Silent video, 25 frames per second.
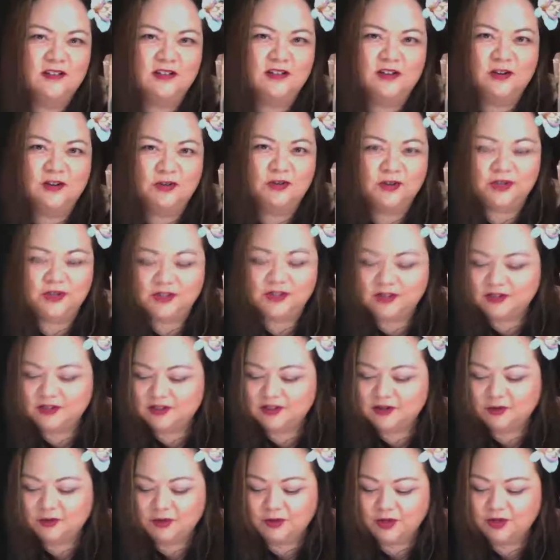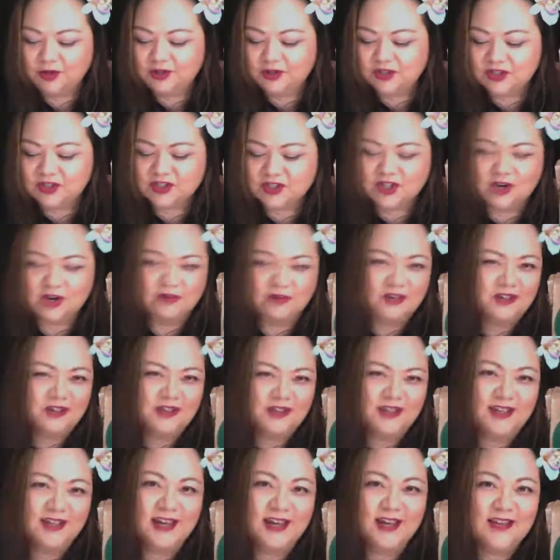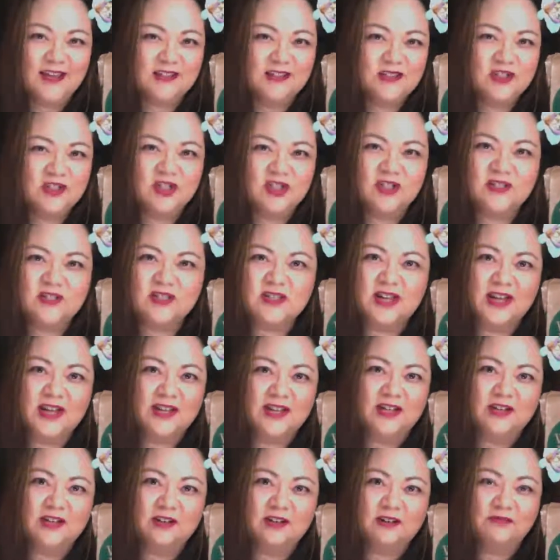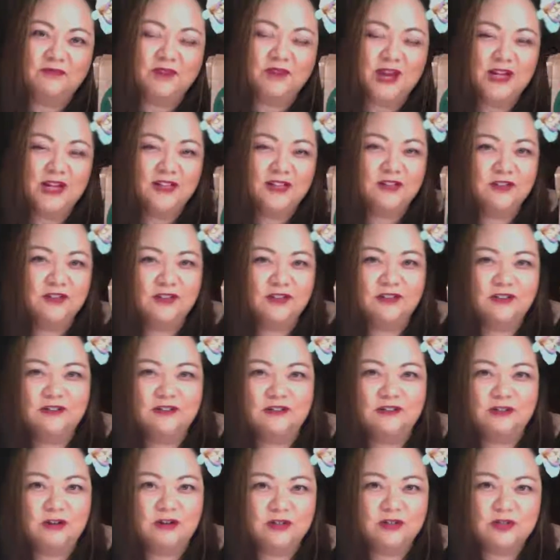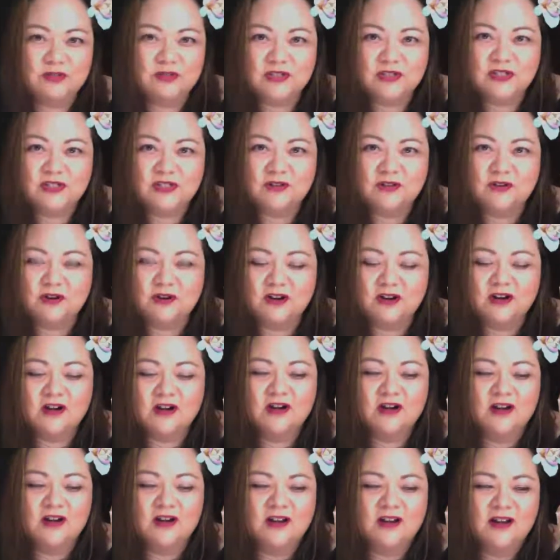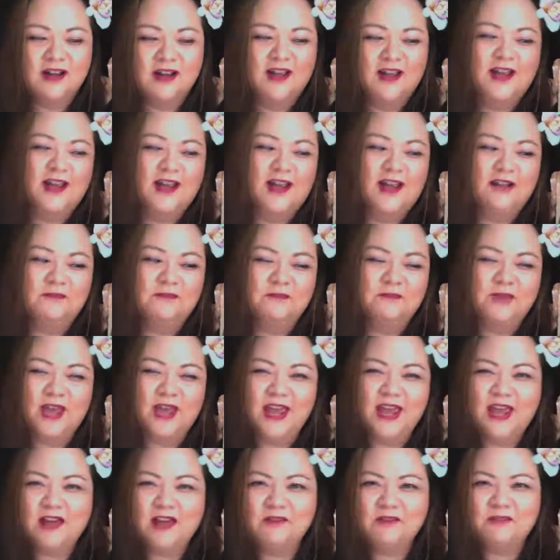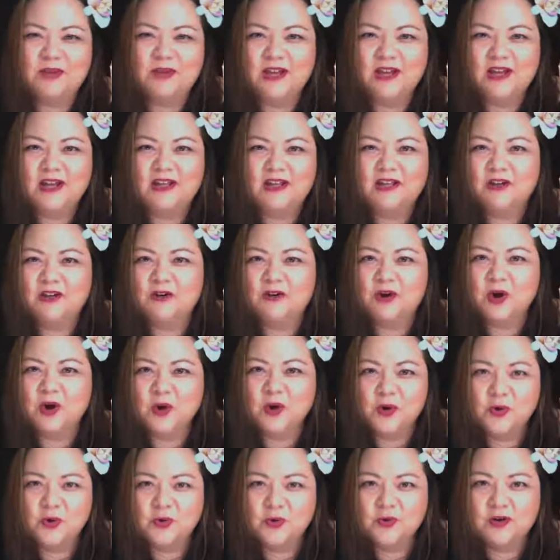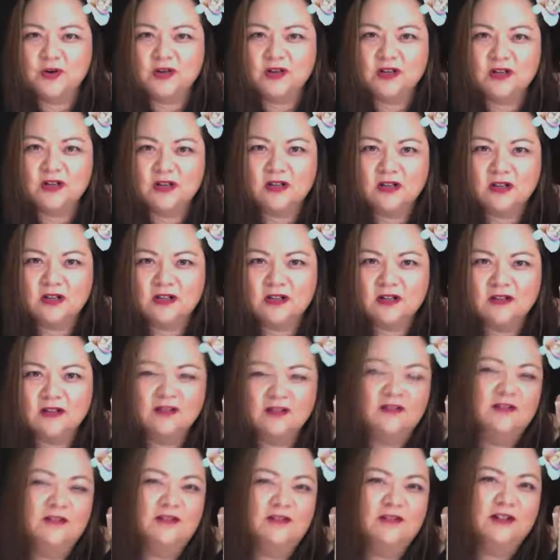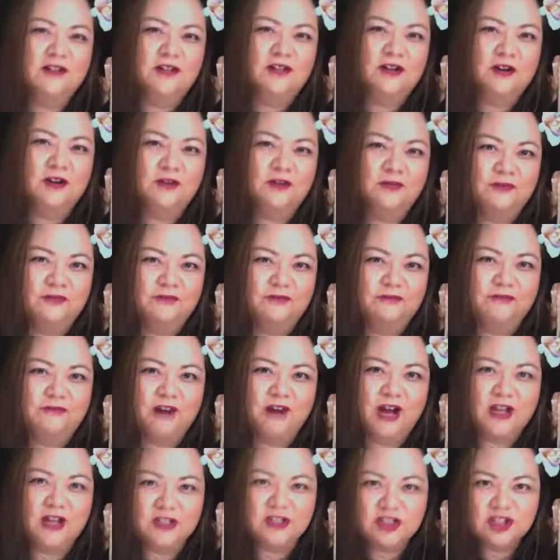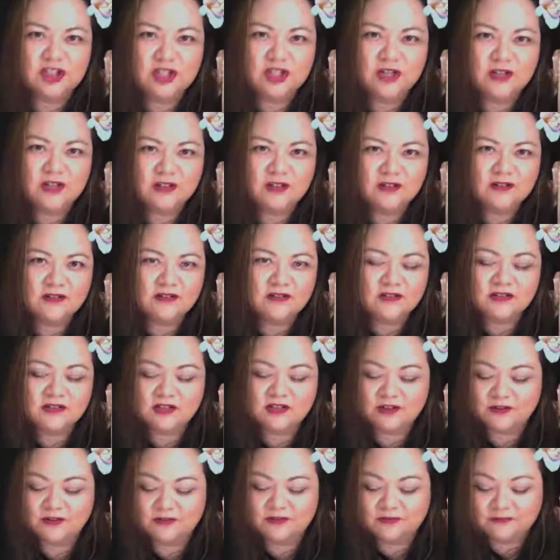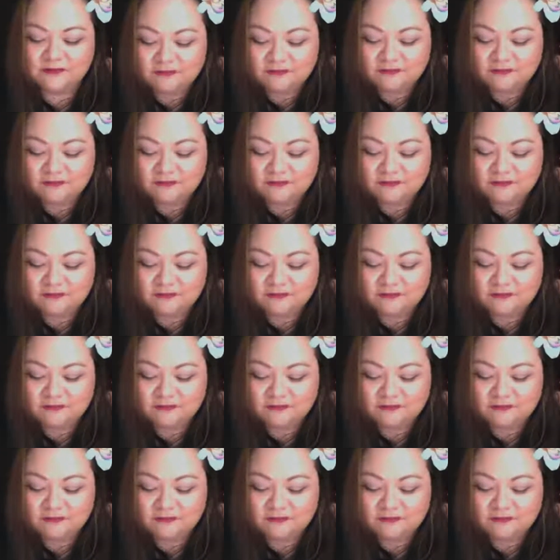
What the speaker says: or you could just go in the case just like your regular grocery store and hand pick your own, fresh. So